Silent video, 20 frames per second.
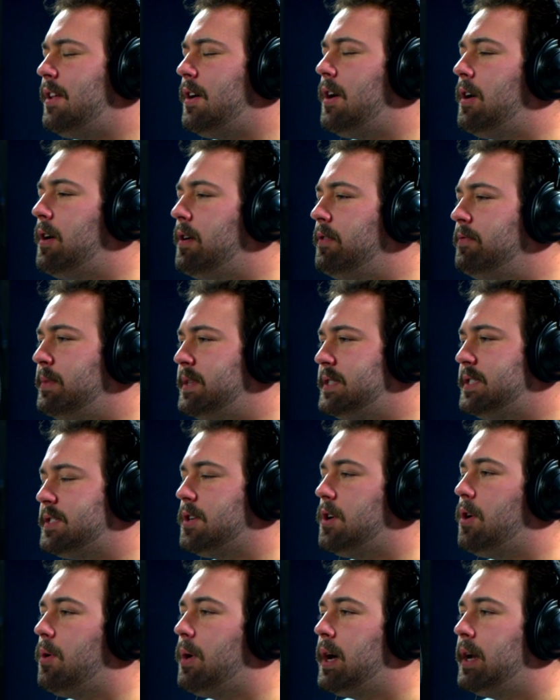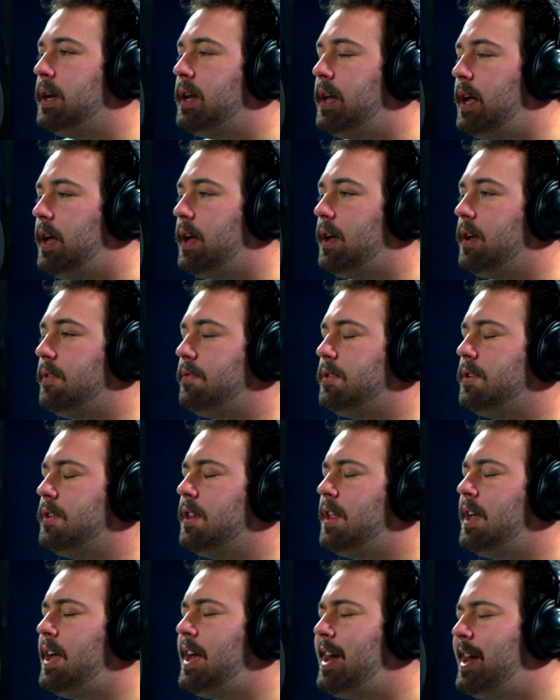love me, so I never
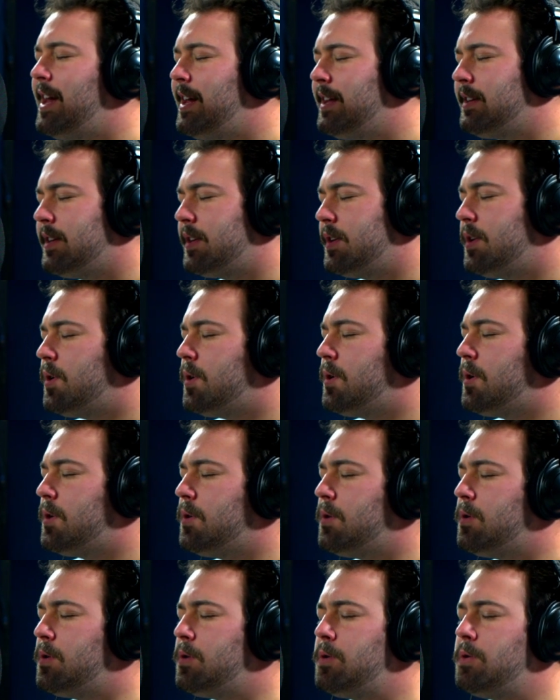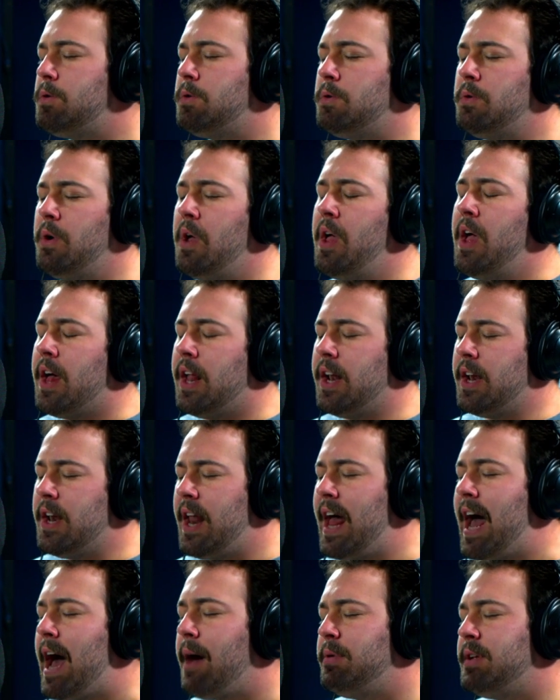let go. And
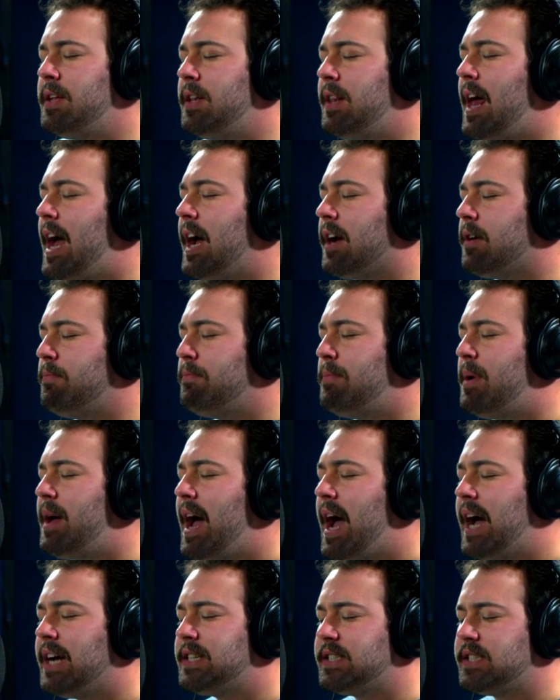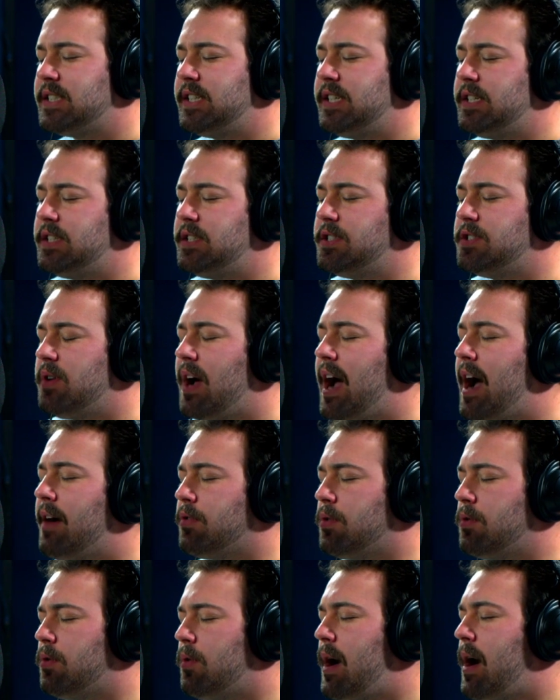I've been like a backseat driver
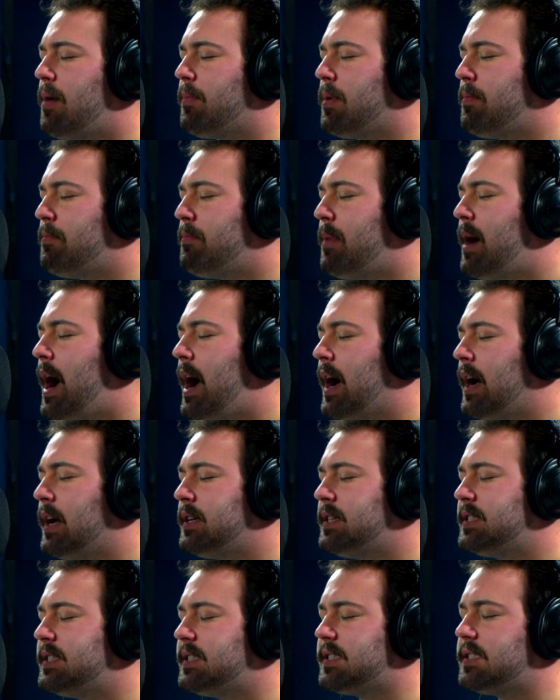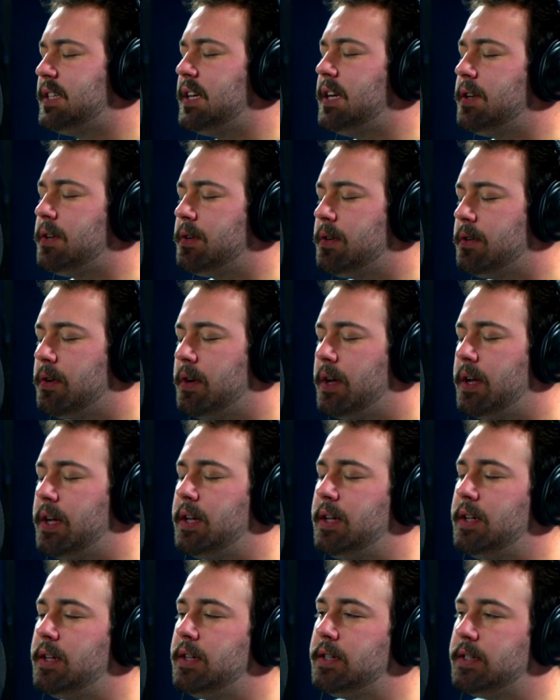while my mind
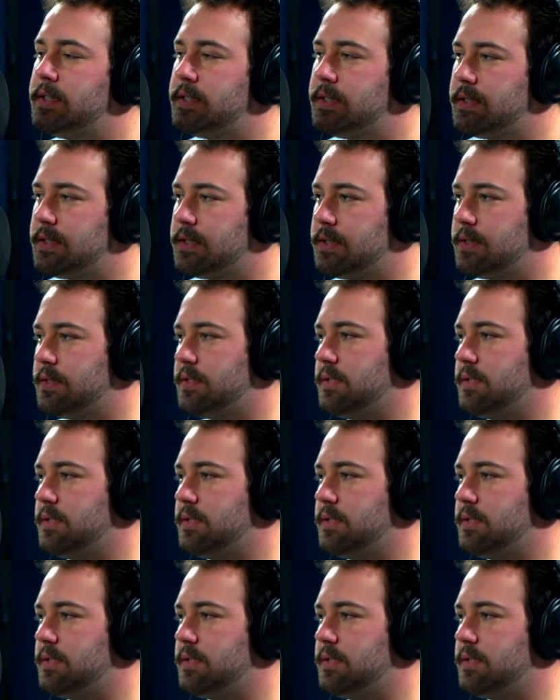disintegrates.